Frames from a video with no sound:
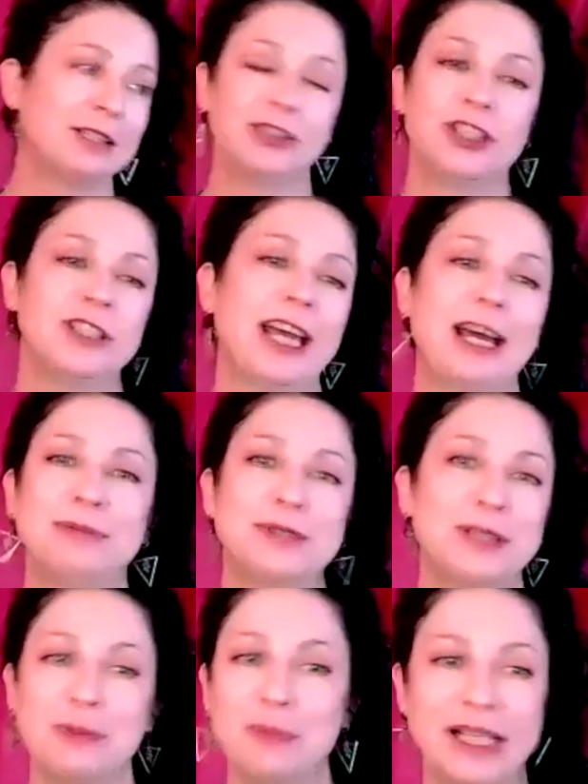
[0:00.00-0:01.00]
she's
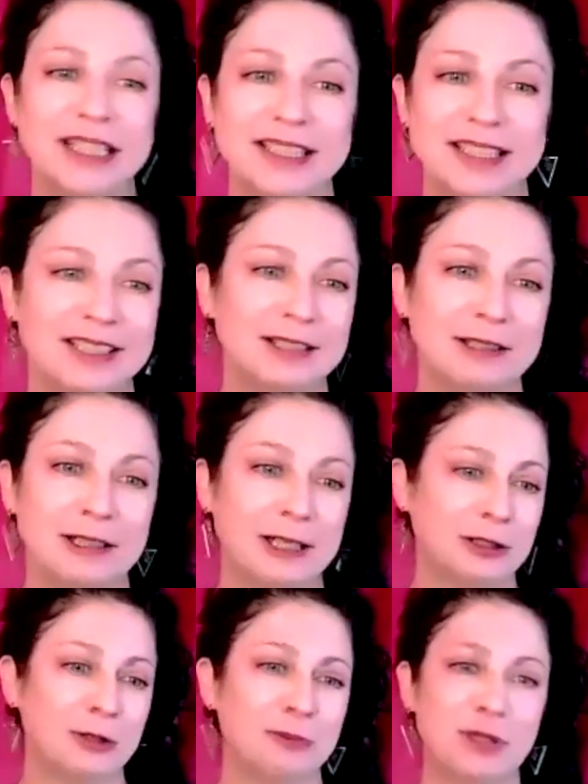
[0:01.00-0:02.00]
absolutely amazing,
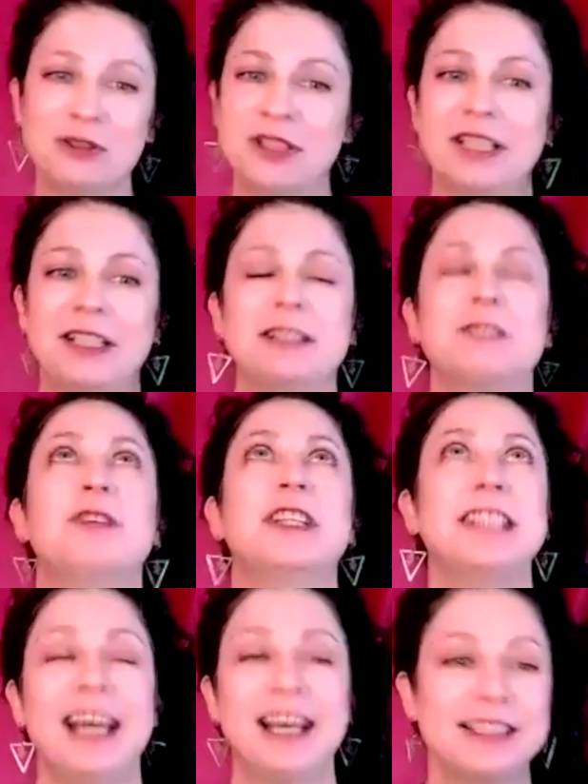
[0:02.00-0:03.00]
and her music is
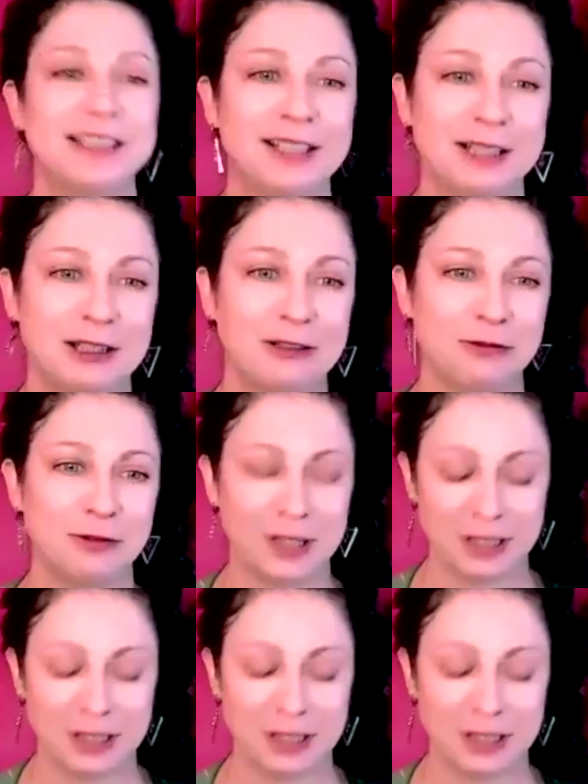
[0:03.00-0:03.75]
fantastic. If